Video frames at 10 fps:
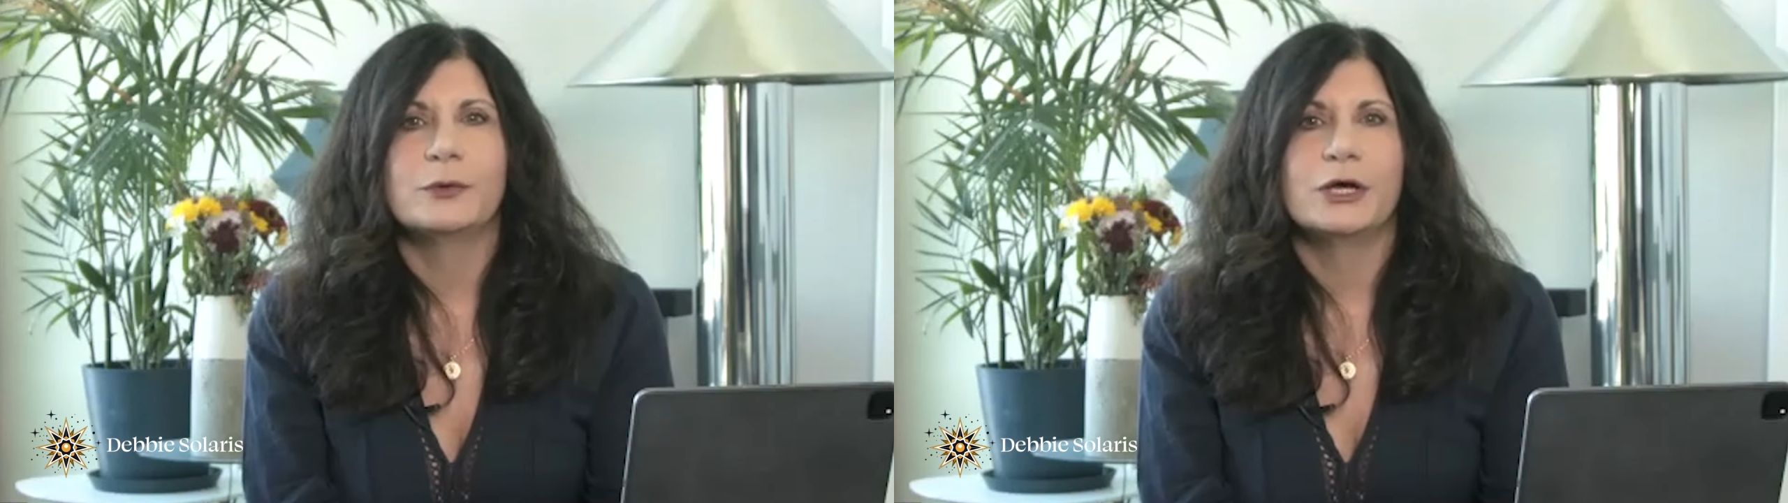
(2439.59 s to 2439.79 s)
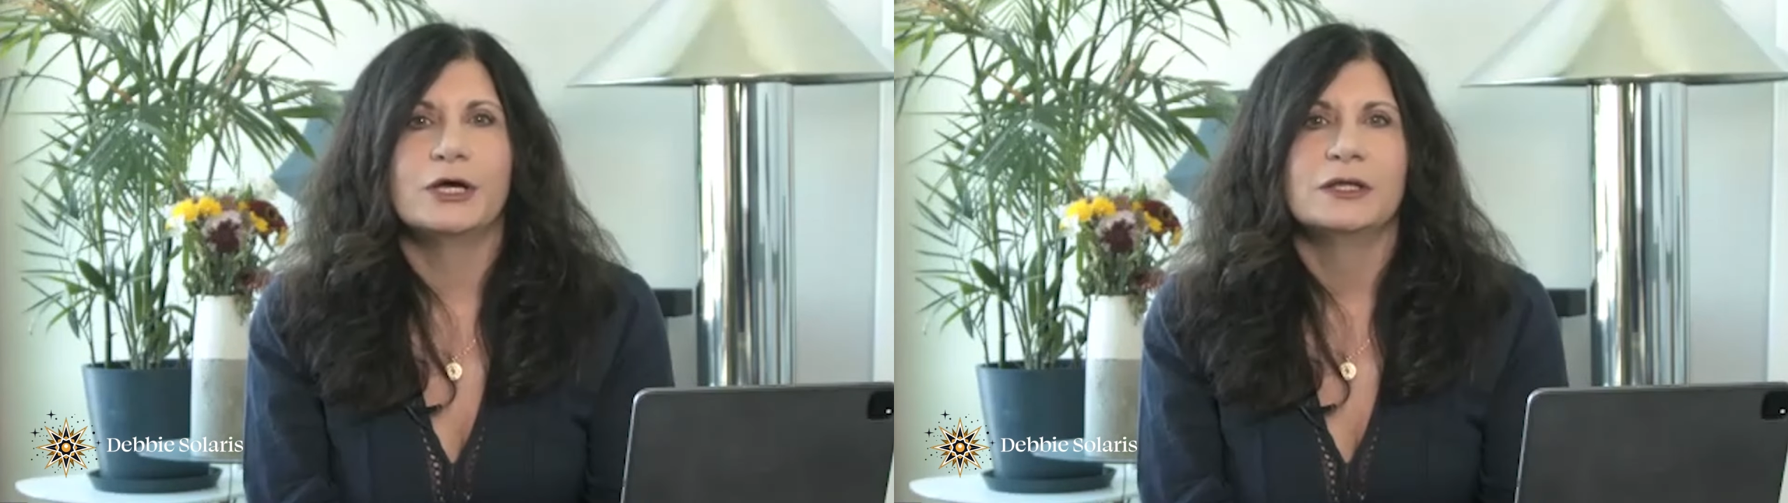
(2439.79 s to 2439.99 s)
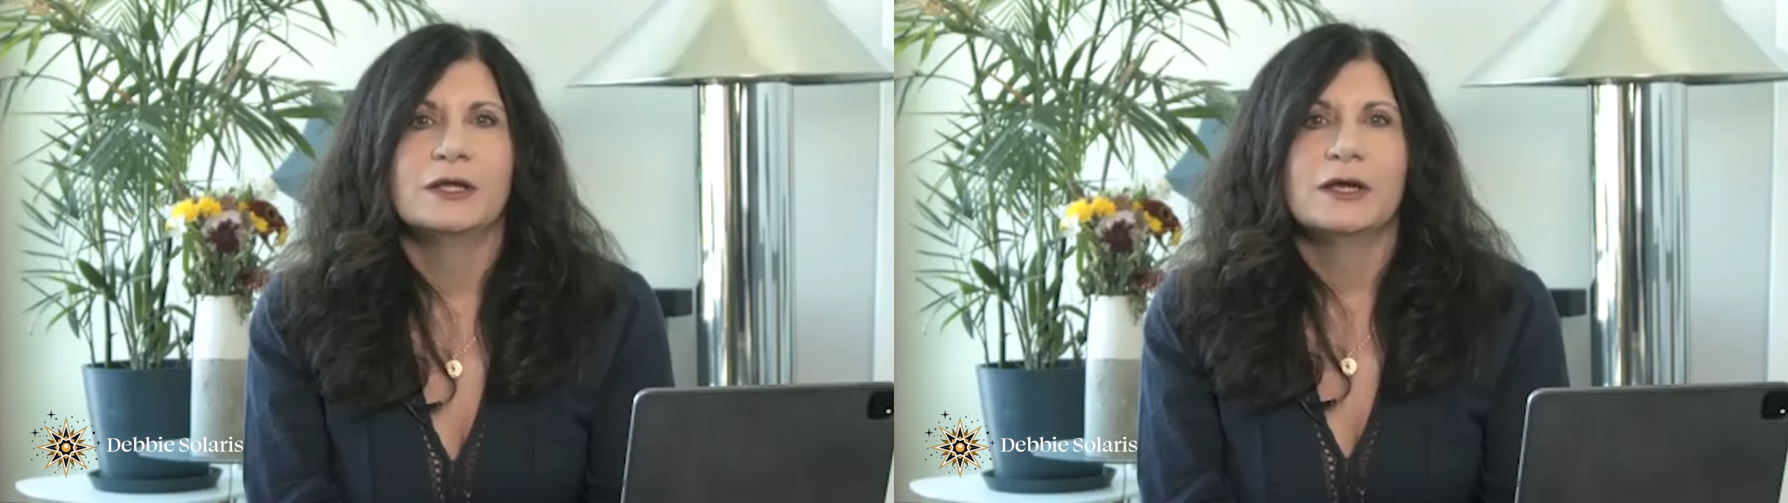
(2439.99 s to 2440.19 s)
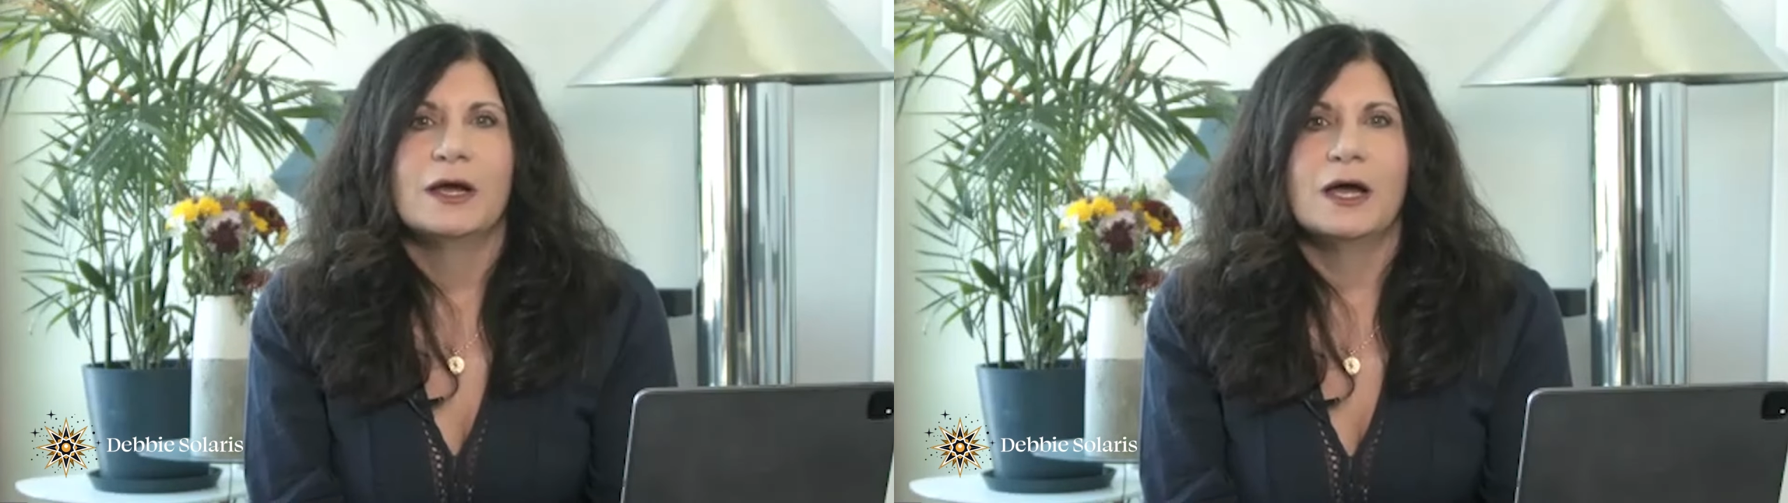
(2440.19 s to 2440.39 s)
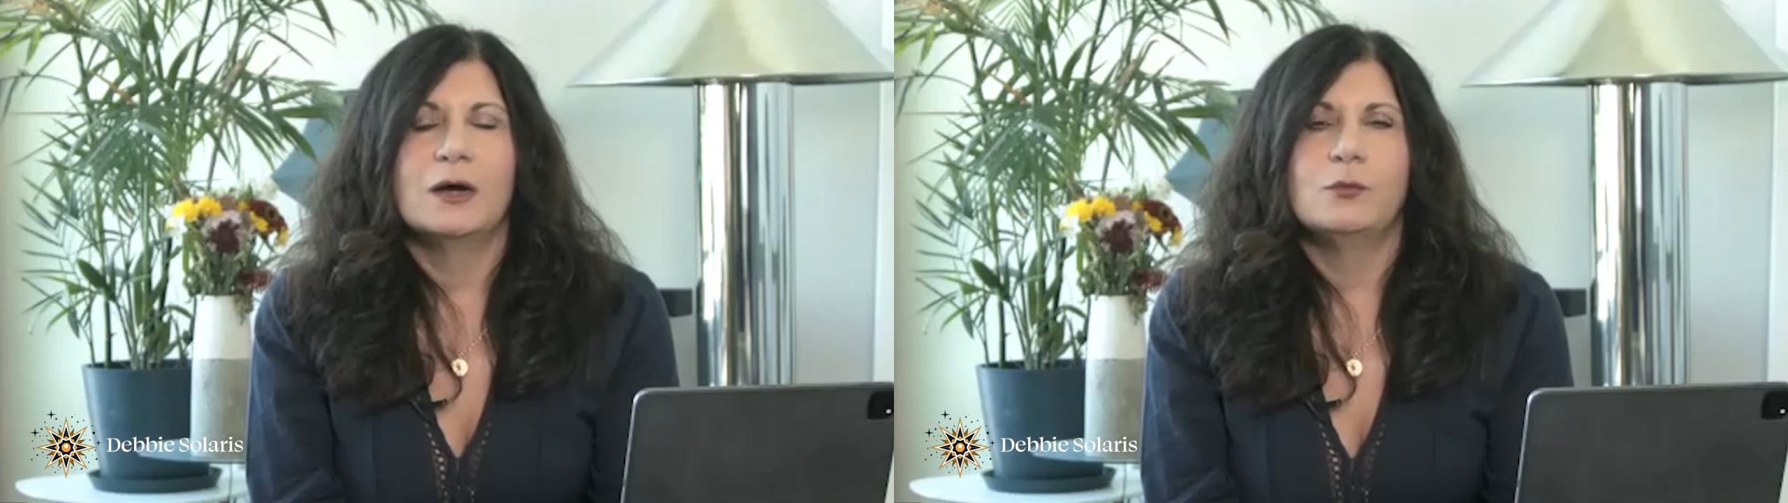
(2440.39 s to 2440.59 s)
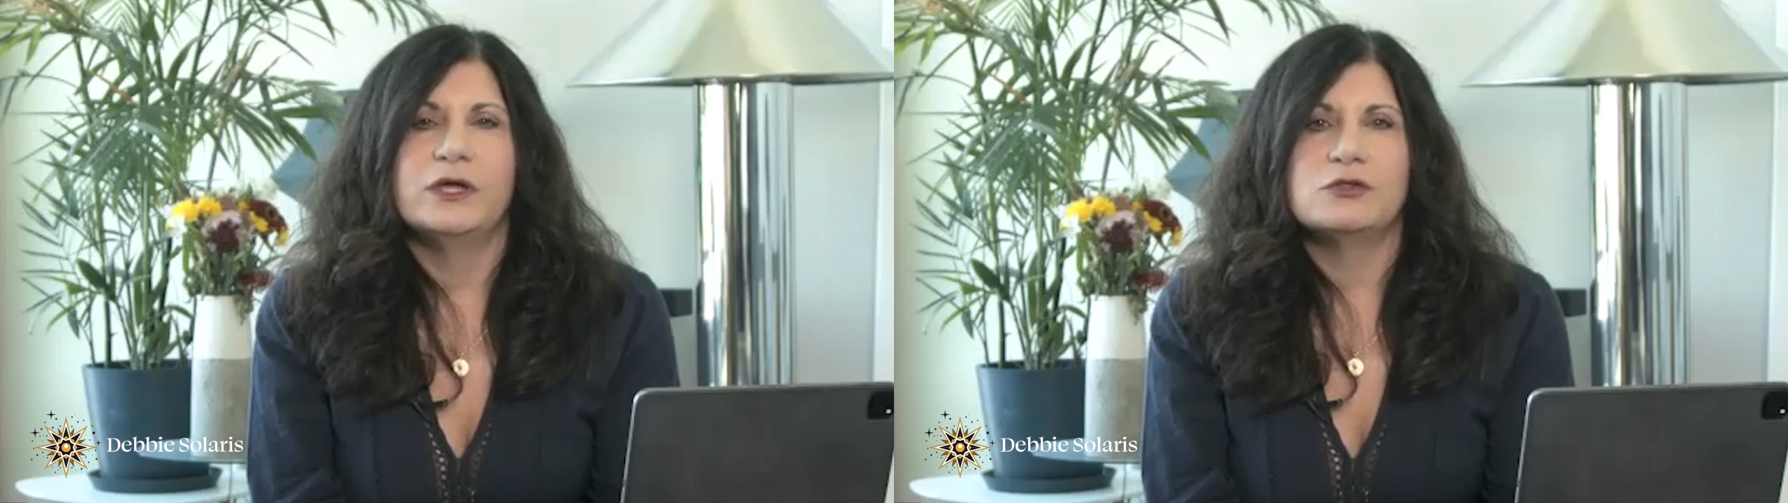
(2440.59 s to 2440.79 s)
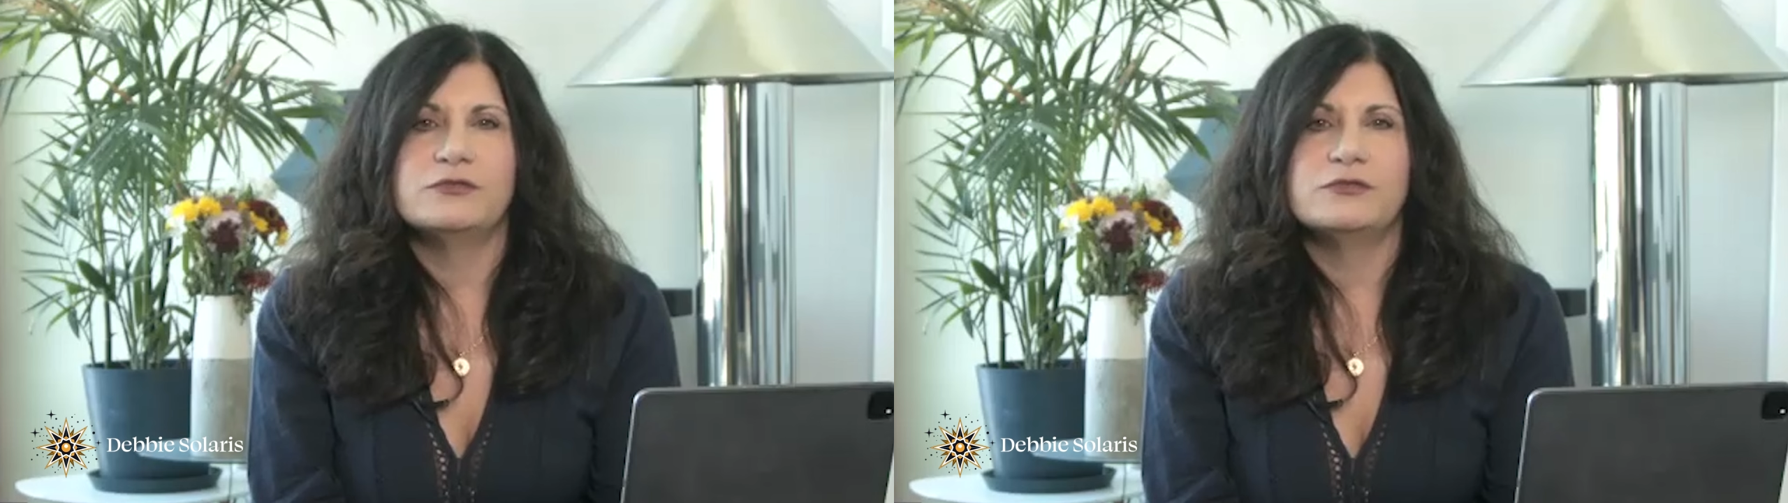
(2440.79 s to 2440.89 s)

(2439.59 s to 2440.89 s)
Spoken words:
But we can